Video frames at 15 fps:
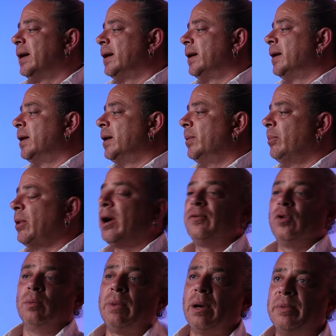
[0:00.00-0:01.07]
Um,
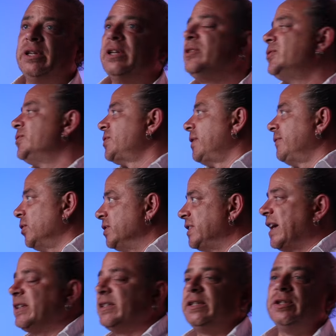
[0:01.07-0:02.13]
I've got mummy issues. I've got
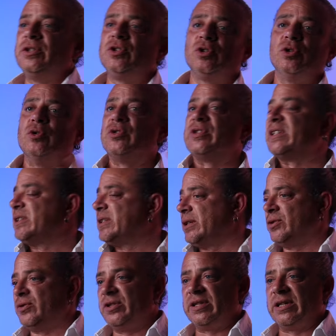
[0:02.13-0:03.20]
daddy issues,
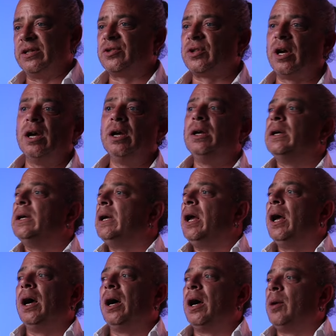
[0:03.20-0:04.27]
etc., etc.
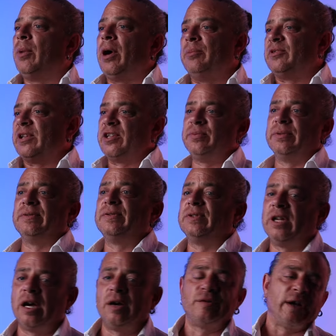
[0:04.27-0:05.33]
Um, I'm desperate for
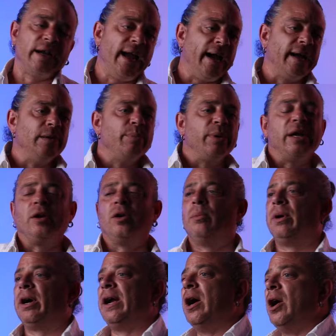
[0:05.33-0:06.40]
love. I hate being on
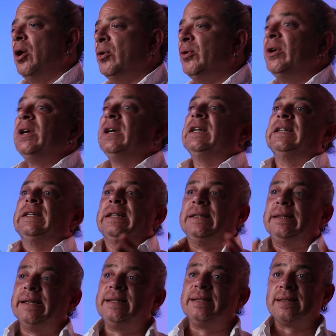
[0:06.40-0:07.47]
my own.
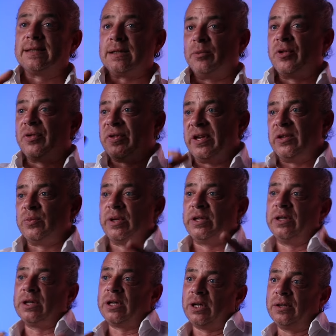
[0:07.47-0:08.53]
These are some of the things where
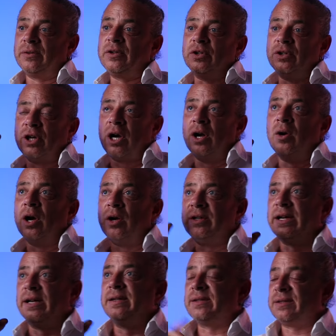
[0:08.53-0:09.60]
you kind of can go,
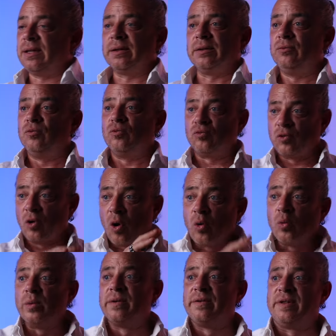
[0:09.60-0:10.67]
okay, there's nothing
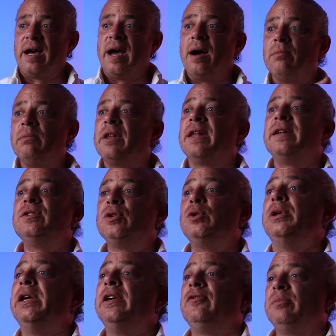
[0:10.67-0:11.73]
wrong with that, but they
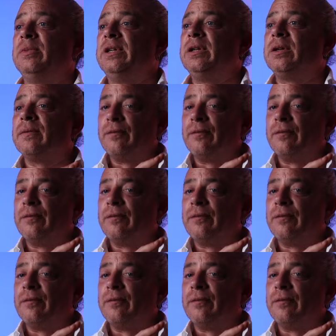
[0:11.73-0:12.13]
do leave me